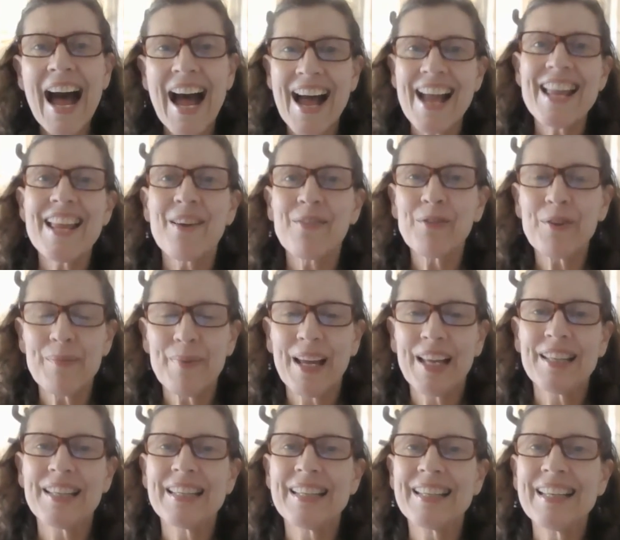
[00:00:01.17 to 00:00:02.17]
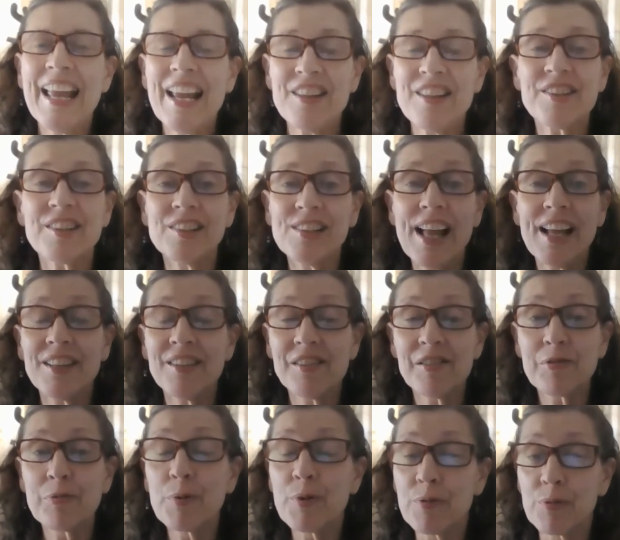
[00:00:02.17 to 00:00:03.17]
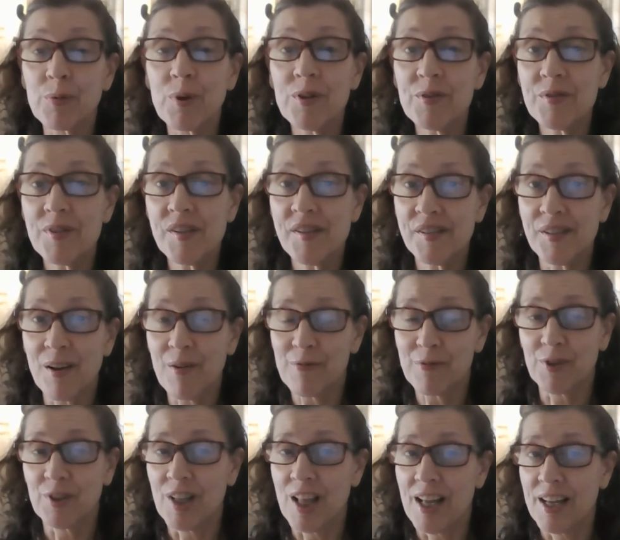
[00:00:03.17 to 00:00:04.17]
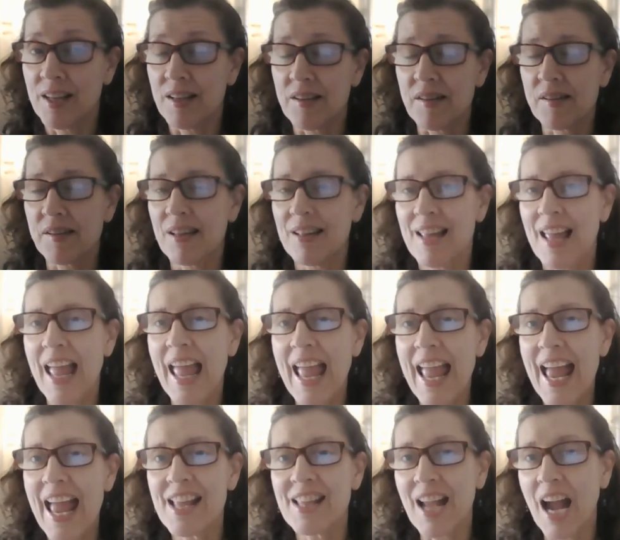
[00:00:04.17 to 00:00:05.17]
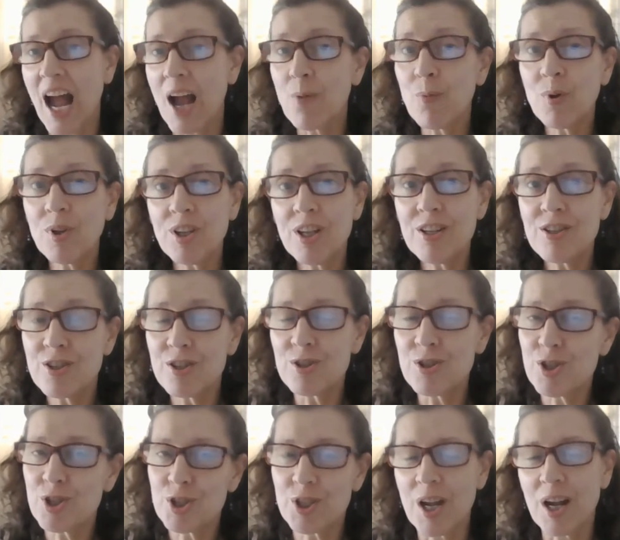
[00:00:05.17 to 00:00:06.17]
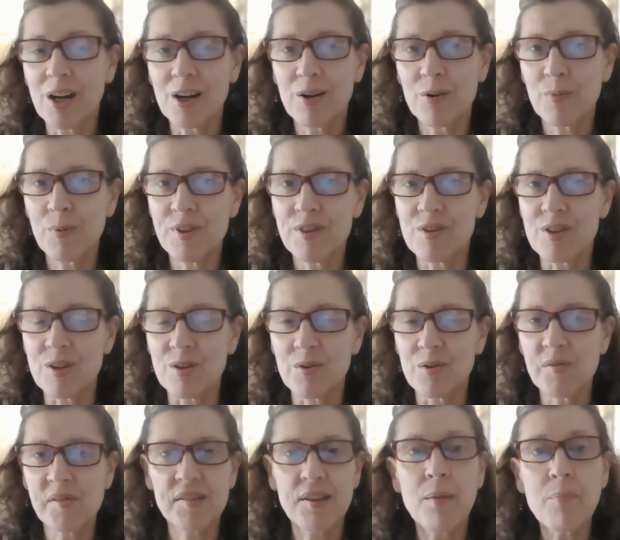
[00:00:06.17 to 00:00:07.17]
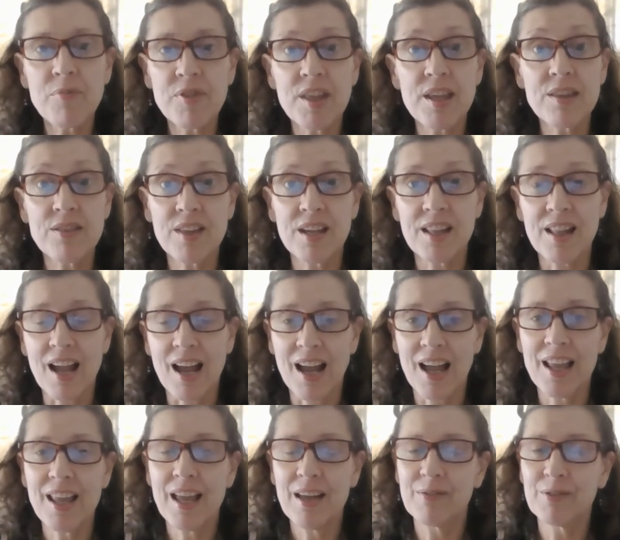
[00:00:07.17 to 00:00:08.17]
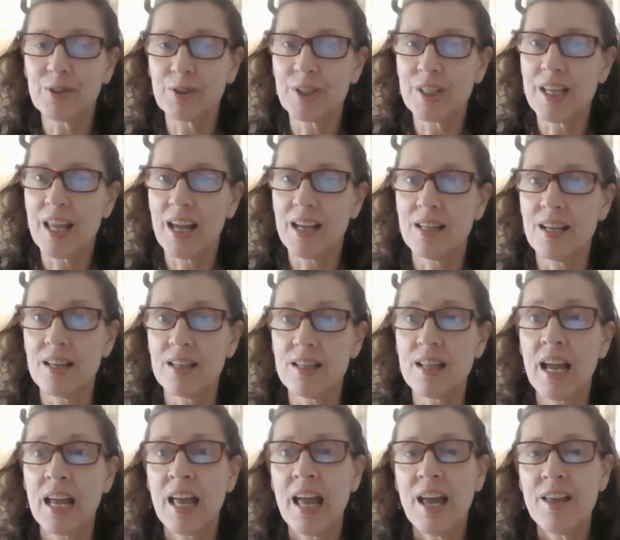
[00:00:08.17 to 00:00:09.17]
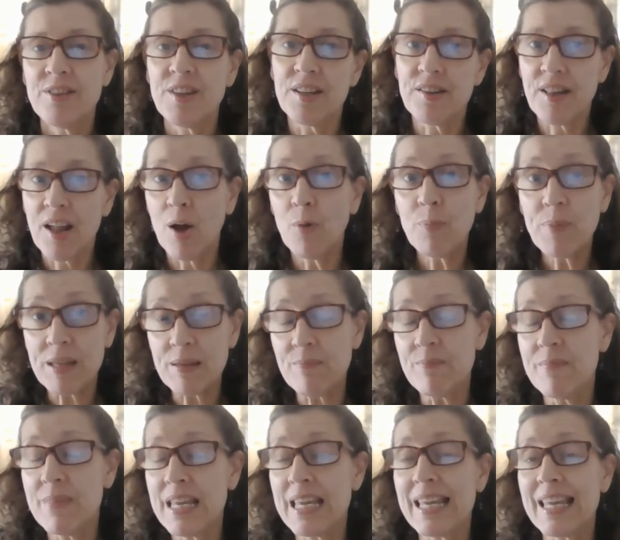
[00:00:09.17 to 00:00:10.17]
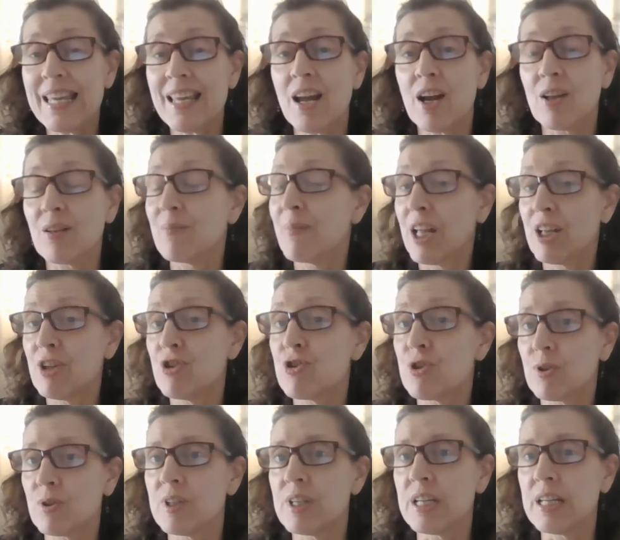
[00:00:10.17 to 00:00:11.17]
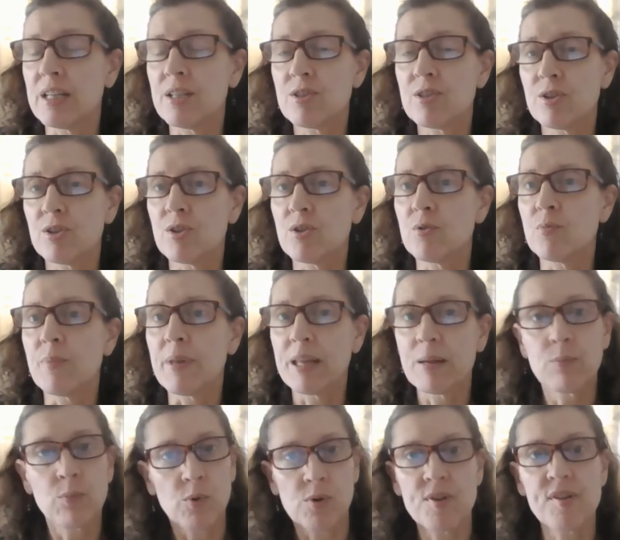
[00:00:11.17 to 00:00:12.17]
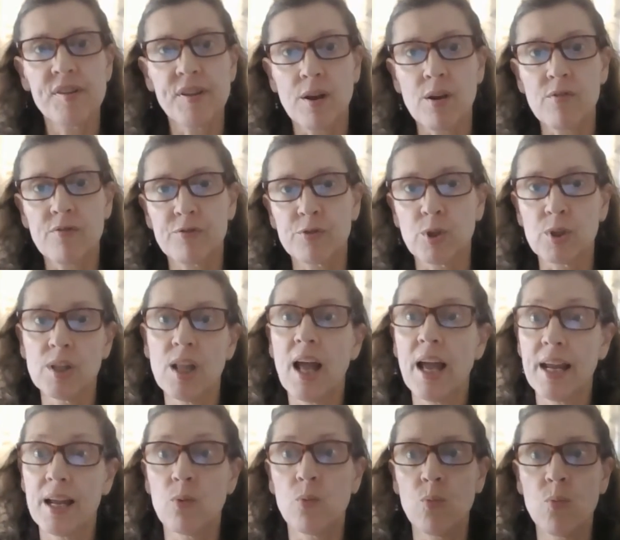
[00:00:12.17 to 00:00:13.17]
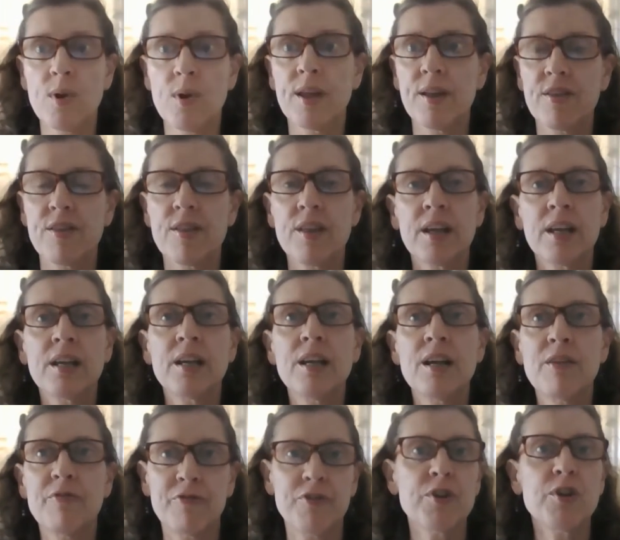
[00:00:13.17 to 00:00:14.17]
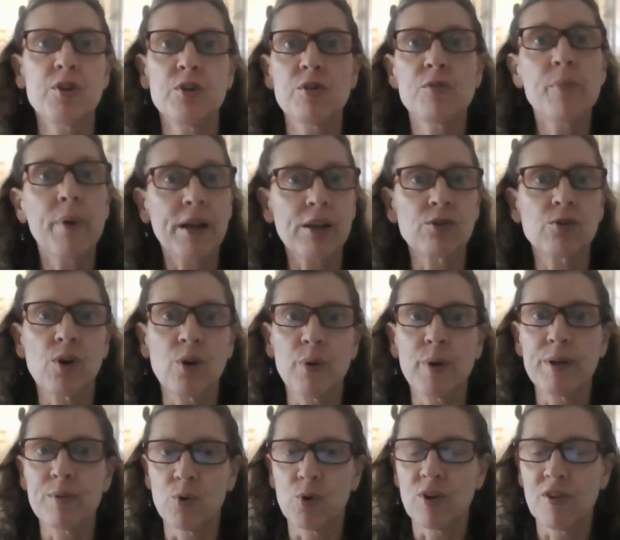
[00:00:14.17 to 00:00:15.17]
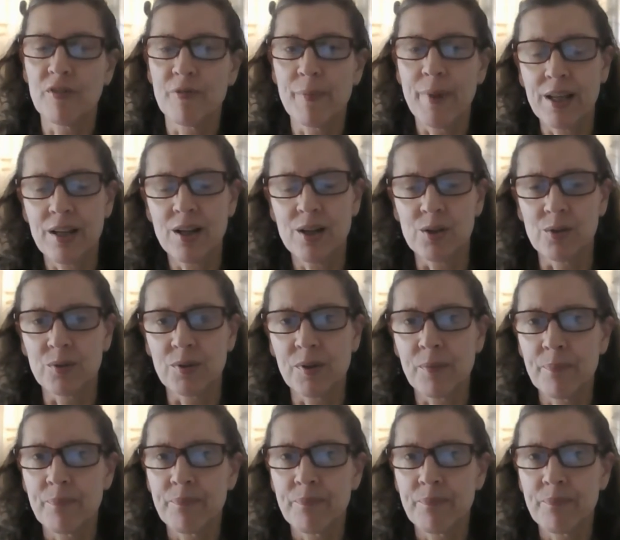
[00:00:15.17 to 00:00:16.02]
Hi, everybody. It's Gladys with Road to Self-Reliance, and I wanted to share with you something that I have created that's helping me on my journey to being more self-reliant with food by growing more of my own.